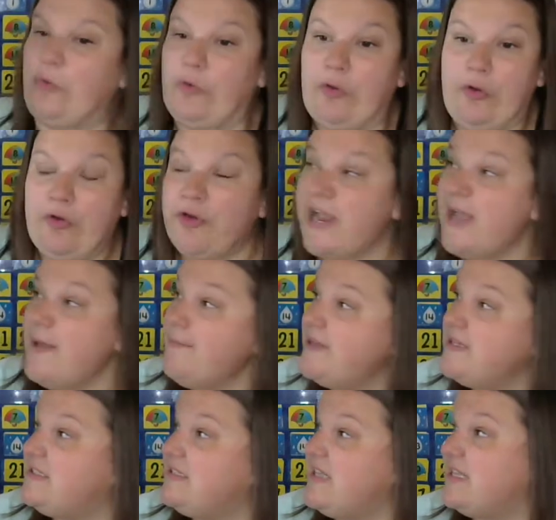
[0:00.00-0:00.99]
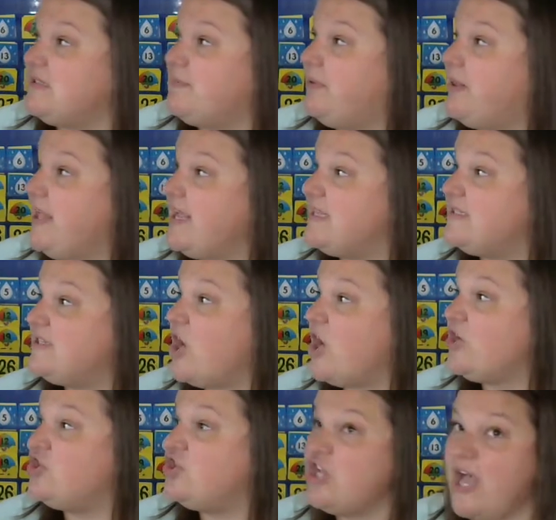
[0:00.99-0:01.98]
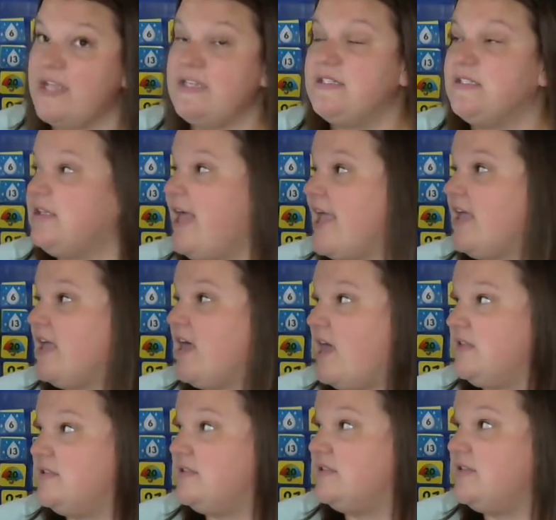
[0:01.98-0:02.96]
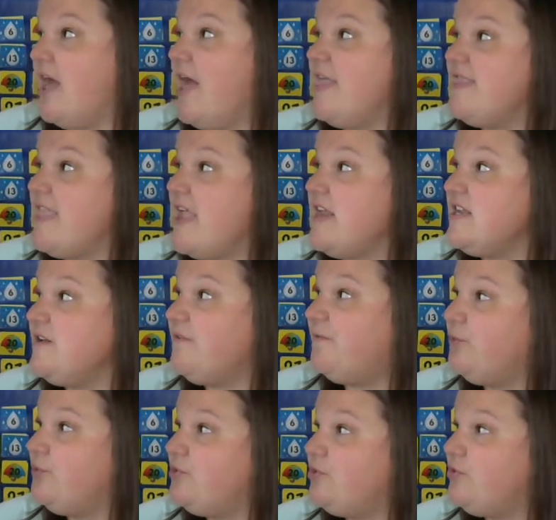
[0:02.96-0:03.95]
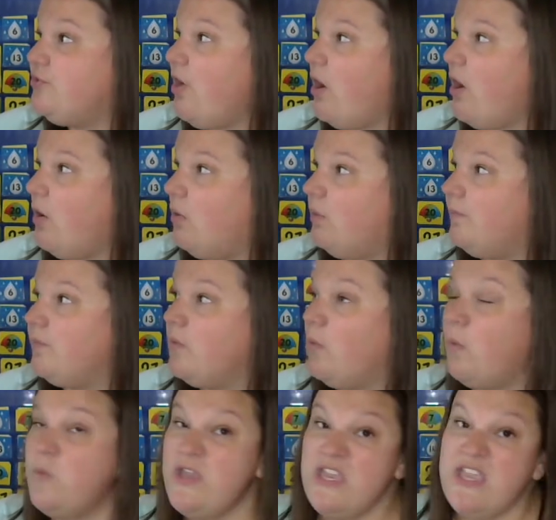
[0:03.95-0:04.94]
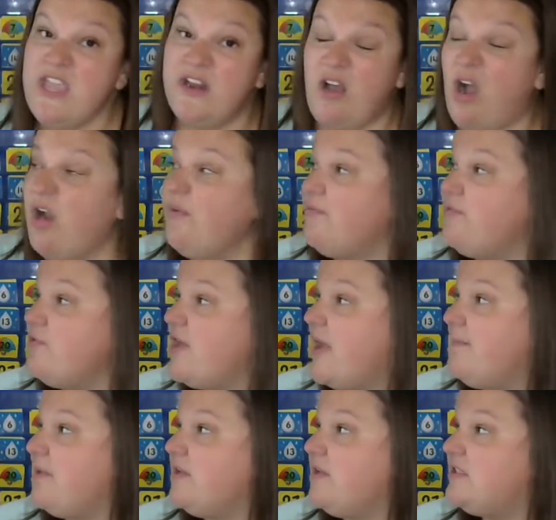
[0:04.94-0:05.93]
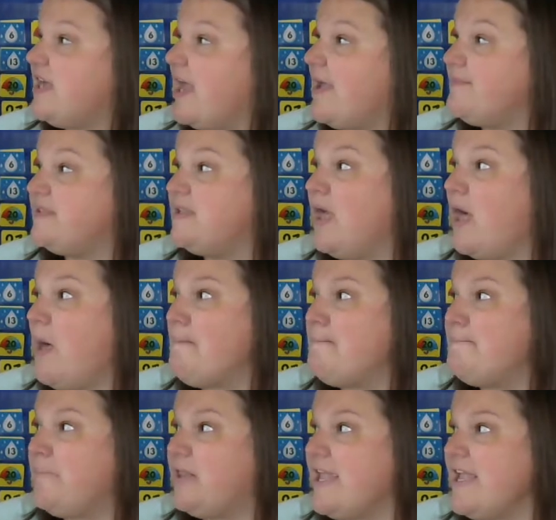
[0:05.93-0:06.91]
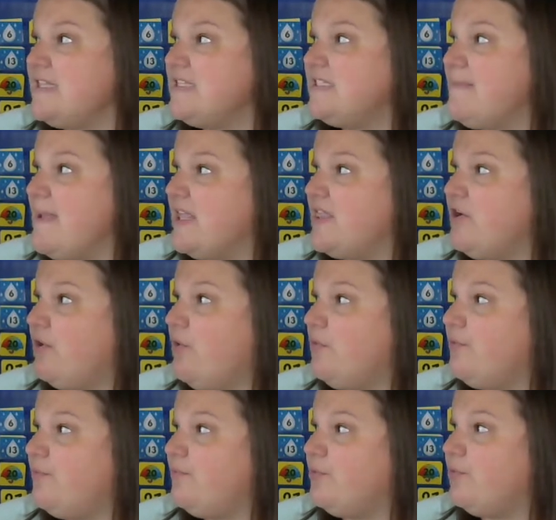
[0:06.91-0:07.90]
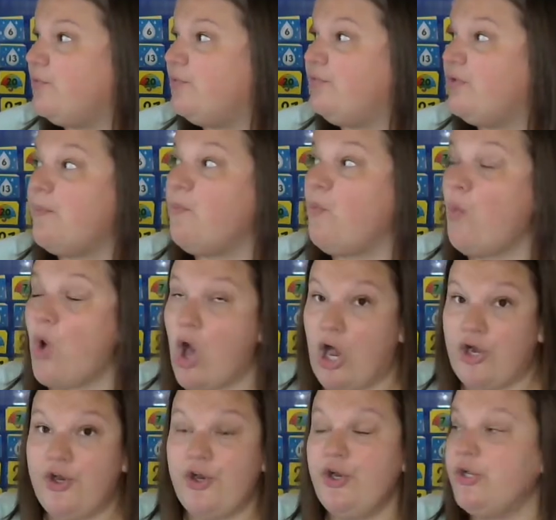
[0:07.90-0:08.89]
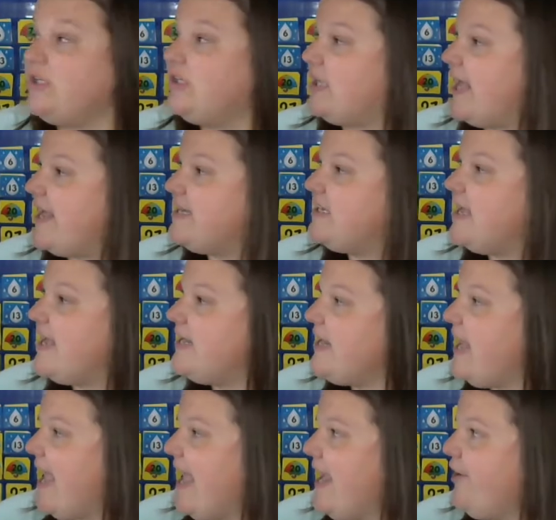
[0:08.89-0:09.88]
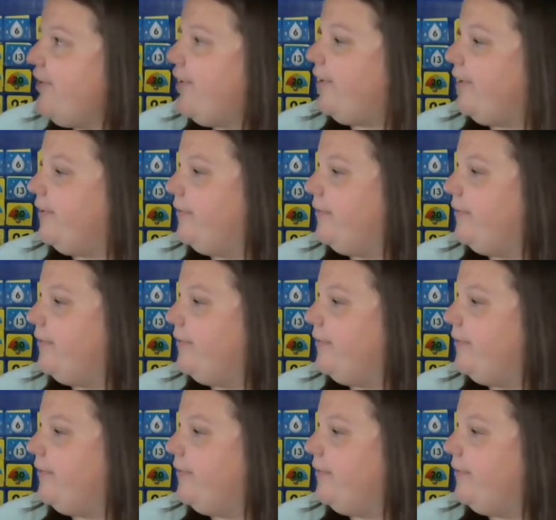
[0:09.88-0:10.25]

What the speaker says: Grandpa says plants are just like us. They need food to grow. We get our food at mealtimes. Plants make their own food from water, light, and air.